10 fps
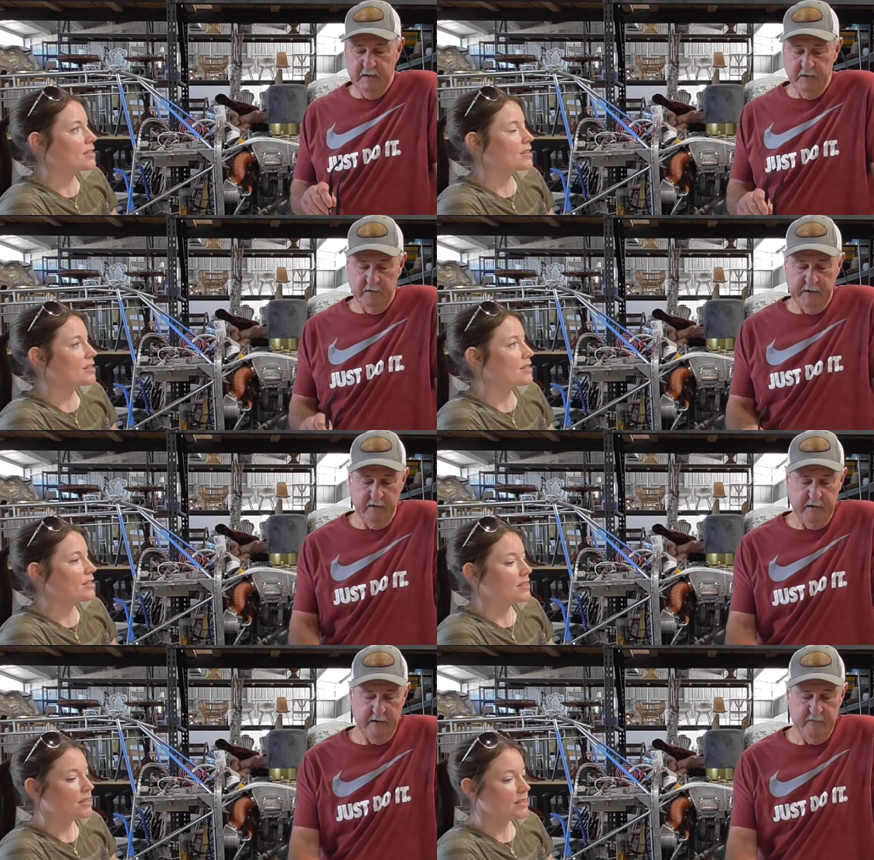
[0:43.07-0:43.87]
Speaker 1: You'll get
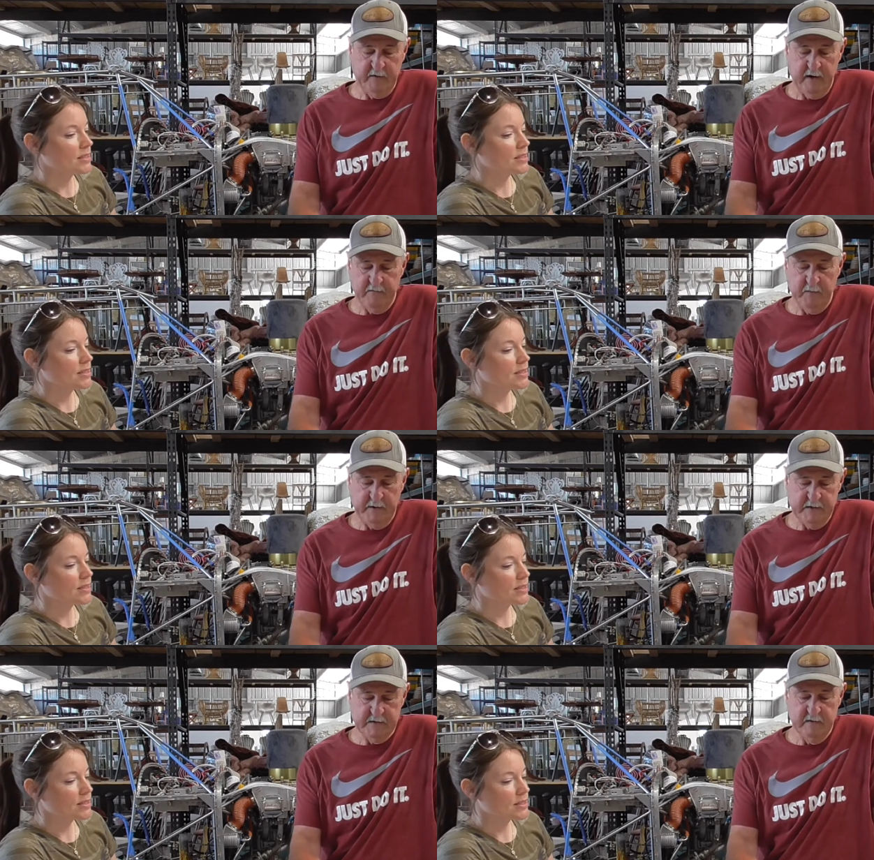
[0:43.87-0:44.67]
a letter of
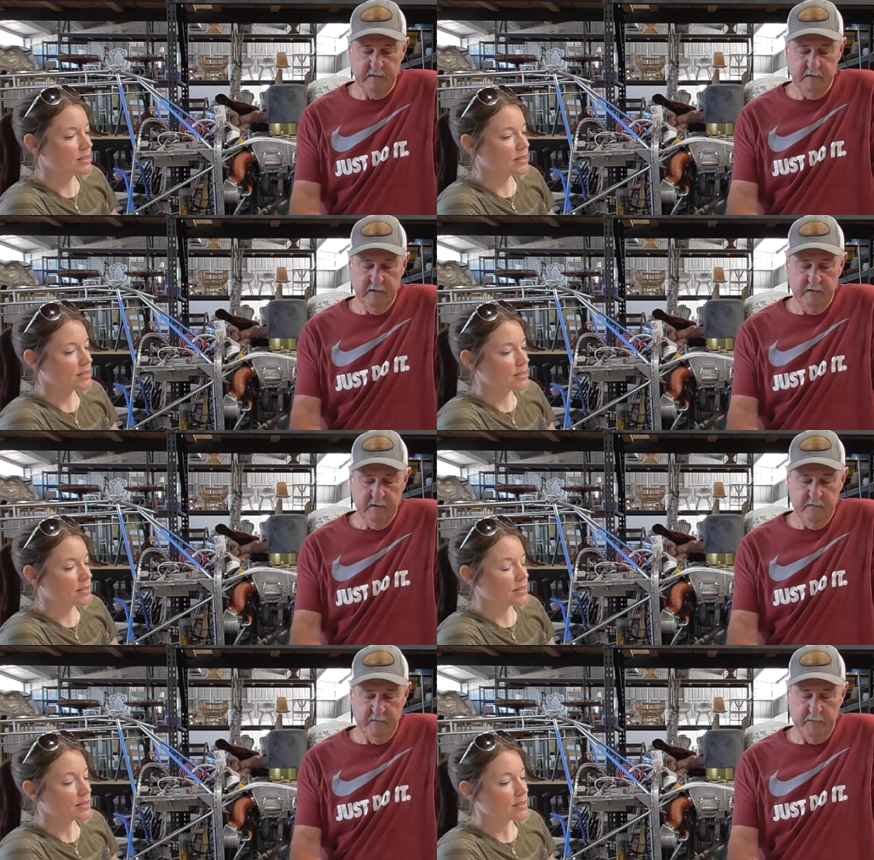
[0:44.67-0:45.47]
confirmation
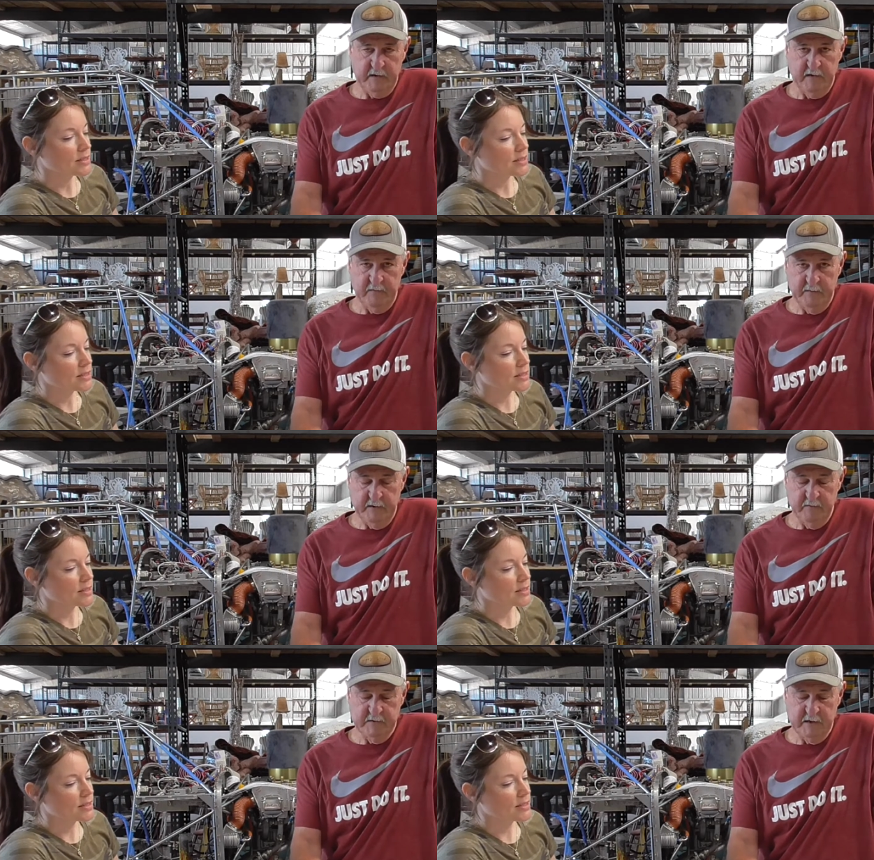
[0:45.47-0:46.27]
from the government
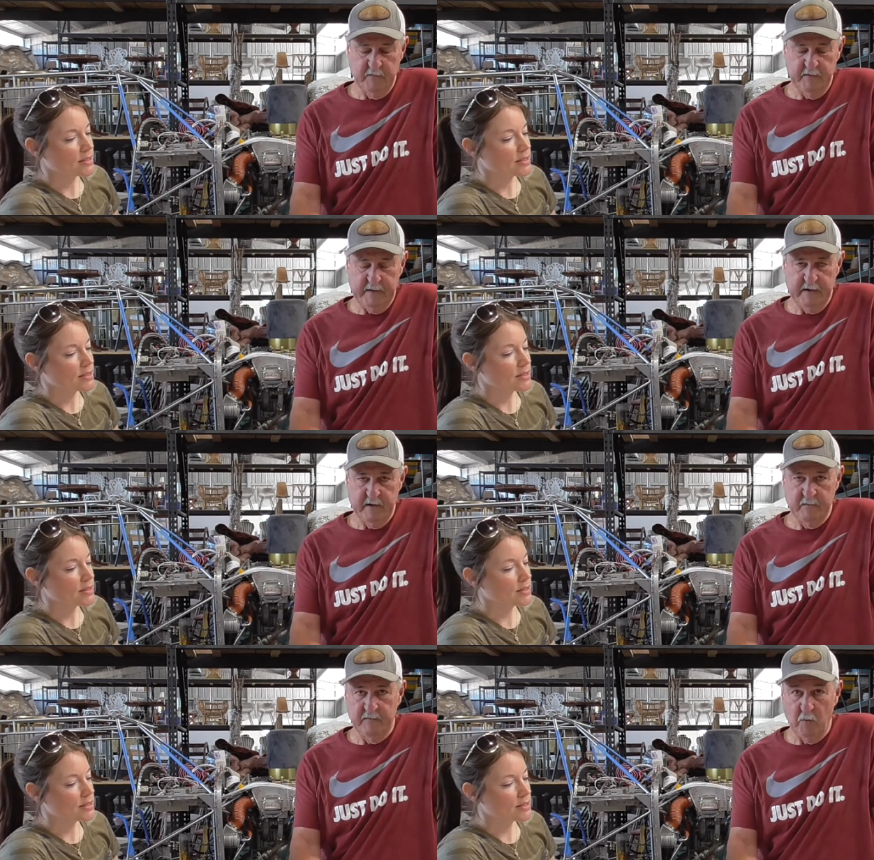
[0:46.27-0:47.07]
reserving that
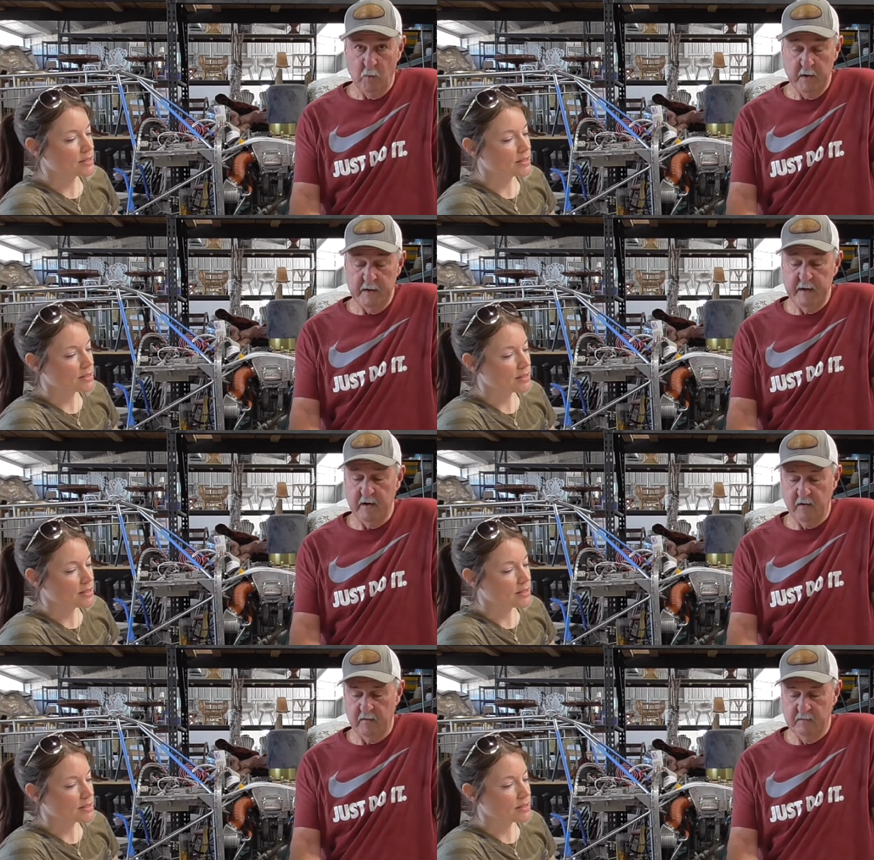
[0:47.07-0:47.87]
number for one year.